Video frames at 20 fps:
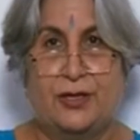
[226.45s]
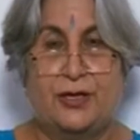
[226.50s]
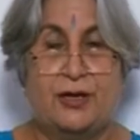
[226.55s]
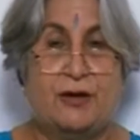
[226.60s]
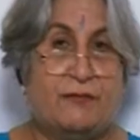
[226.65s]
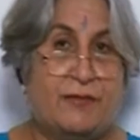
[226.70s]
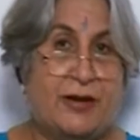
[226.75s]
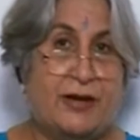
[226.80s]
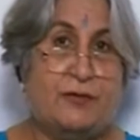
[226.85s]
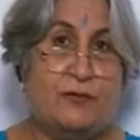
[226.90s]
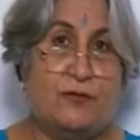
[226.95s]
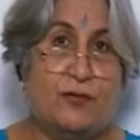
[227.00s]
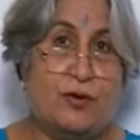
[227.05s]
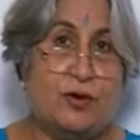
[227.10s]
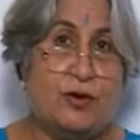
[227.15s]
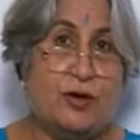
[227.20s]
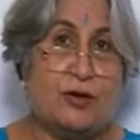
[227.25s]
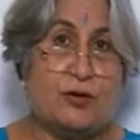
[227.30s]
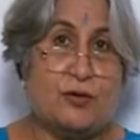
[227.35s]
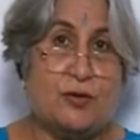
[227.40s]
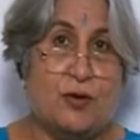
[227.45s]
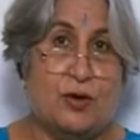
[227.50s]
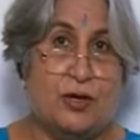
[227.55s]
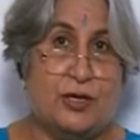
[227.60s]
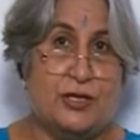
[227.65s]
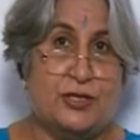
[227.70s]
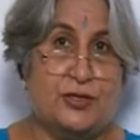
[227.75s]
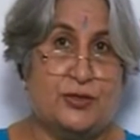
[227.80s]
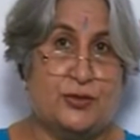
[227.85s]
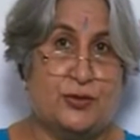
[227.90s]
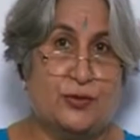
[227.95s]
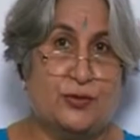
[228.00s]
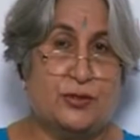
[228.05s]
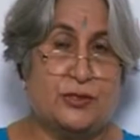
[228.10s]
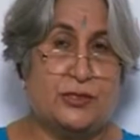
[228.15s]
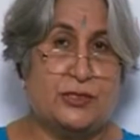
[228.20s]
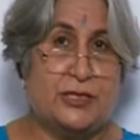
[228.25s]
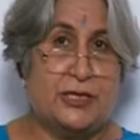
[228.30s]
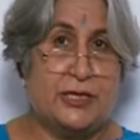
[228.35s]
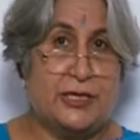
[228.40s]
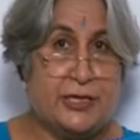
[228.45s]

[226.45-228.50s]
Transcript: Now when wood or coal is used,